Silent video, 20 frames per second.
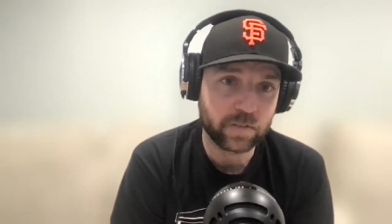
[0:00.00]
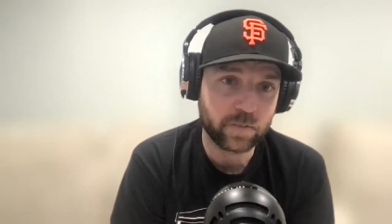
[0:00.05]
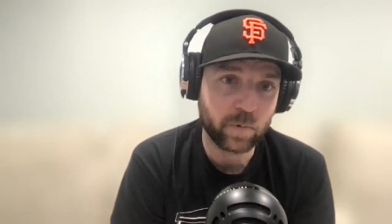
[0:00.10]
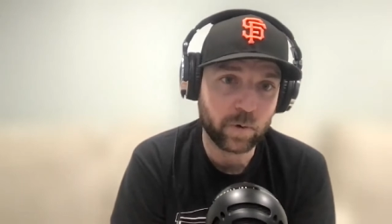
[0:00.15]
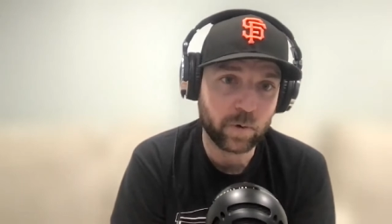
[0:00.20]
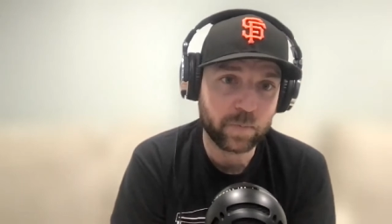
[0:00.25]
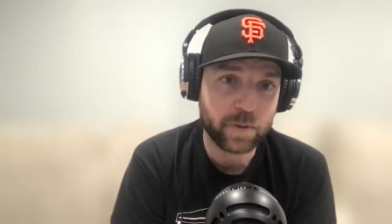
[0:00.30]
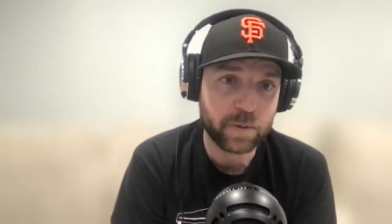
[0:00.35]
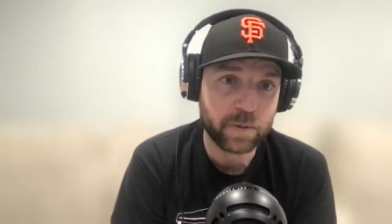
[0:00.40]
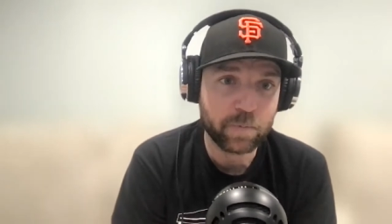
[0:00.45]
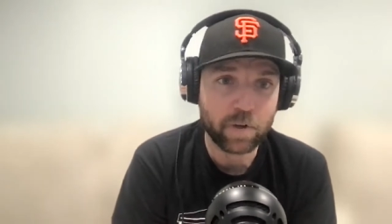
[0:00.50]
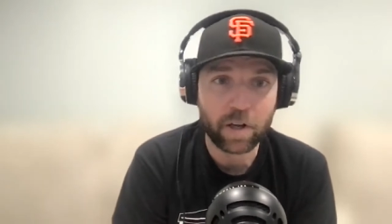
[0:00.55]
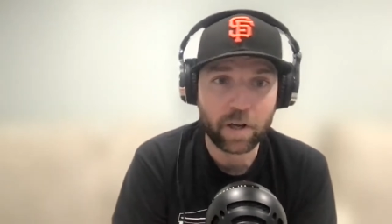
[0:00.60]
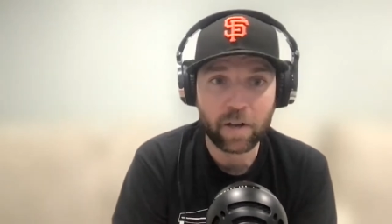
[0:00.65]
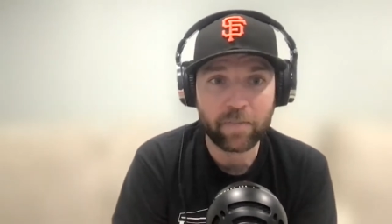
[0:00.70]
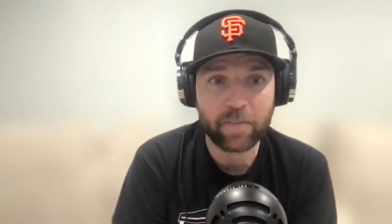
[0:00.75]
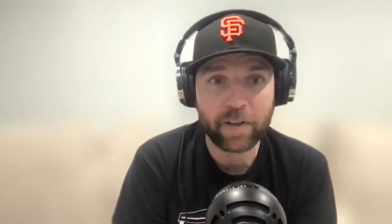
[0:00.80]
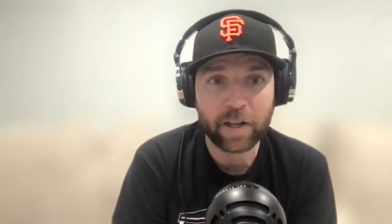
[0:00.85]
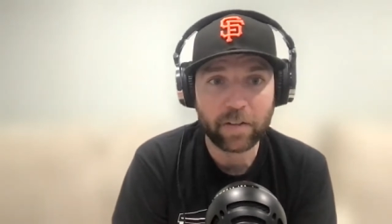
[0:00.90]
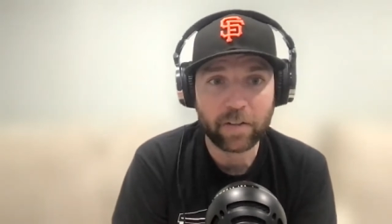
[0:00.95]
more people
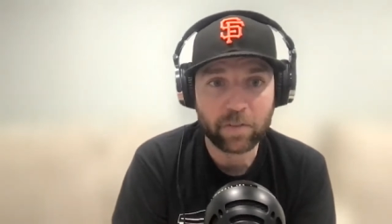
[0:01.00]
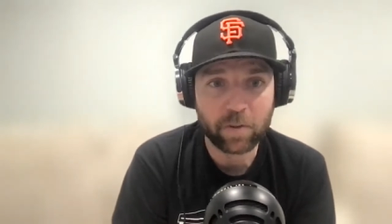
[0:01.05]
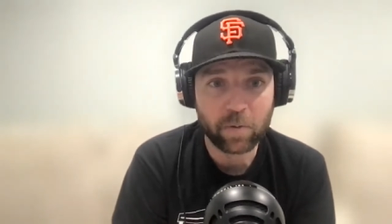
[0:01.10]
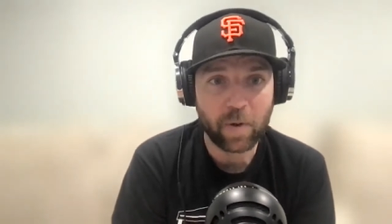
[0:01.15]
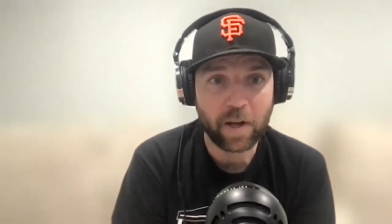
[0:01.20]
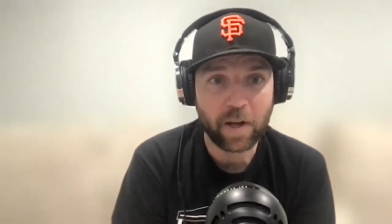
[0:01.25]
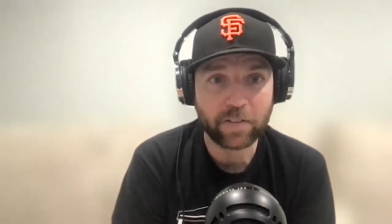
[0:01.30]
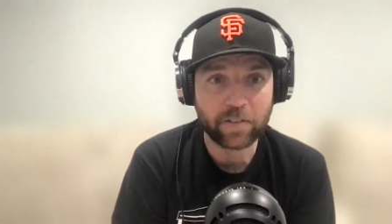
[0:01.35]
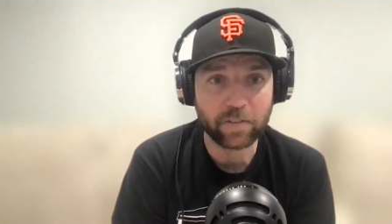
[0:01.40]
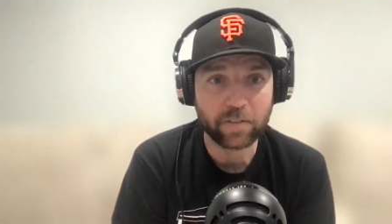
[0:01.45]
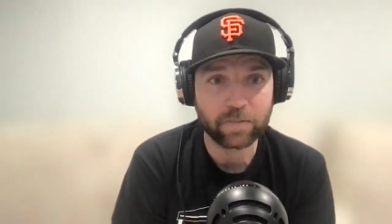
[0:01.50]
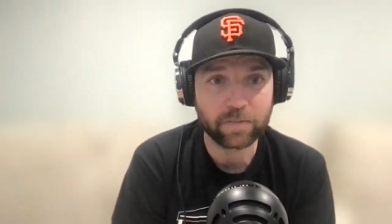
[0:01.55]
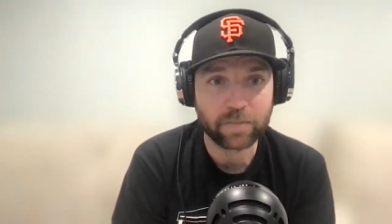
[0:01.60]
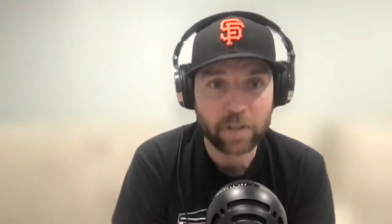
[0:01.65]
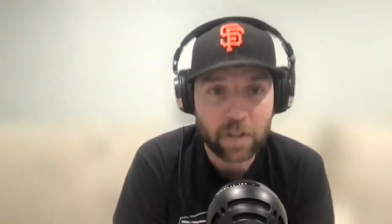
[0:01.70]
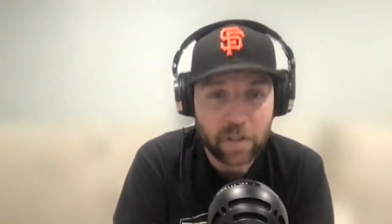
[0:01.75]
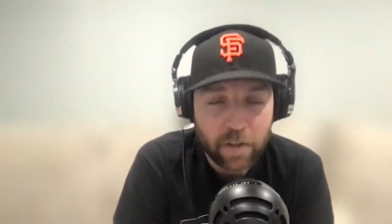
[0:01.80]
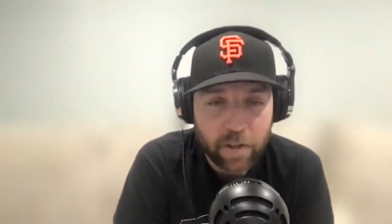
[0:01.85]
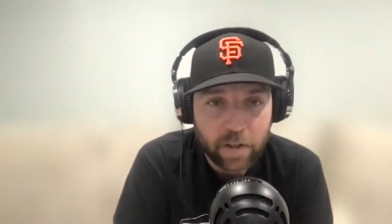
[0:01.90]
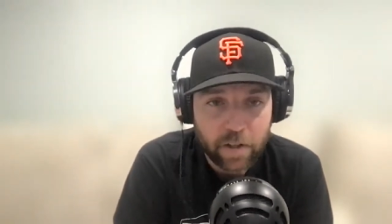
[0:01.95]
come out to watch them.
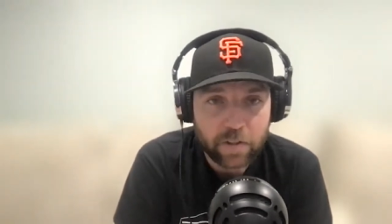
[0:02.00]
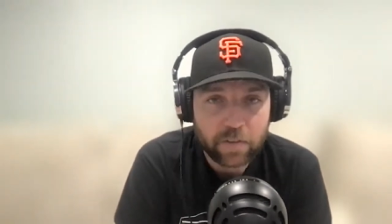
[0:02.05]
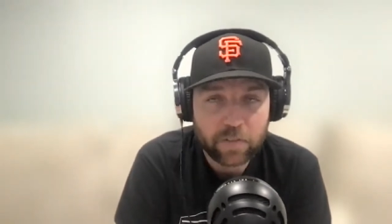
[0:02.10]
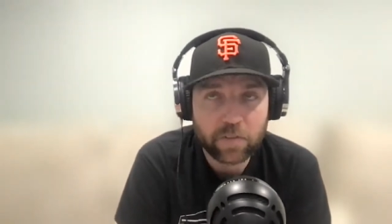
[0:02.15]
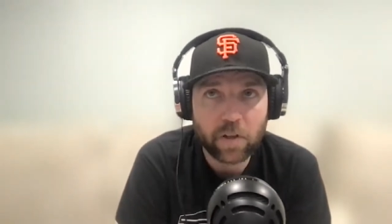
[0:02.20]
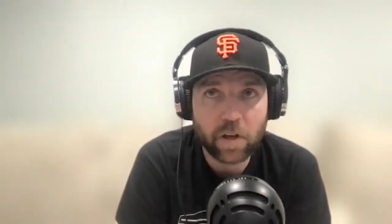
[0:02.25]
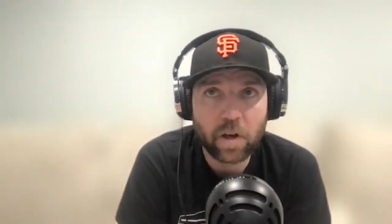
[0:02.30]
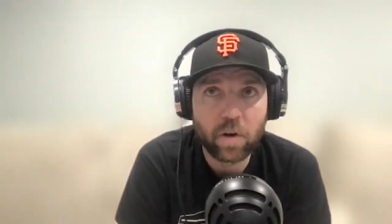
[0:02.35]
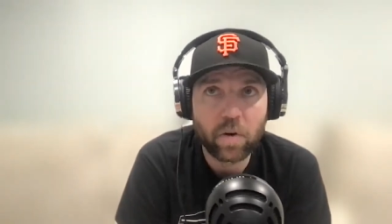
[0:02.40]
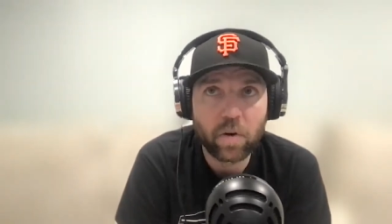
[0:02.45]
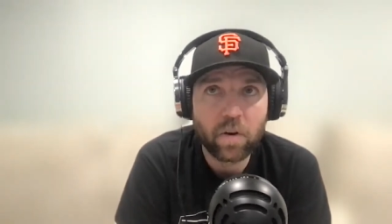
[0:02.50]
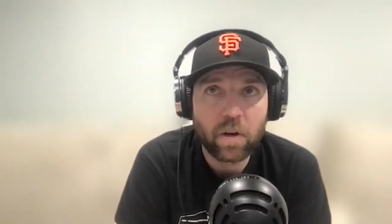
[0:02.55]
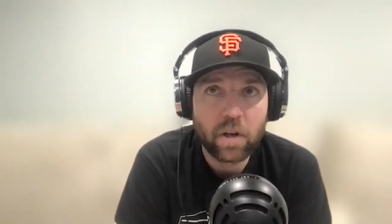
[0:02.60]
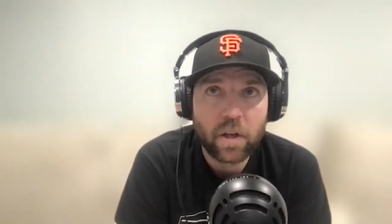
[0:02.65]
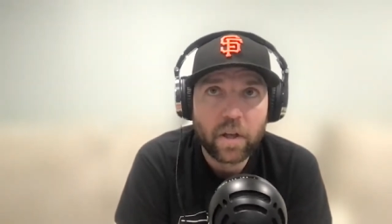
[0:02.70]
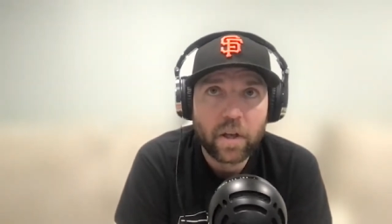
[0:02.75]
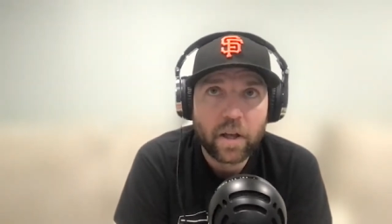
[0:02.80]
So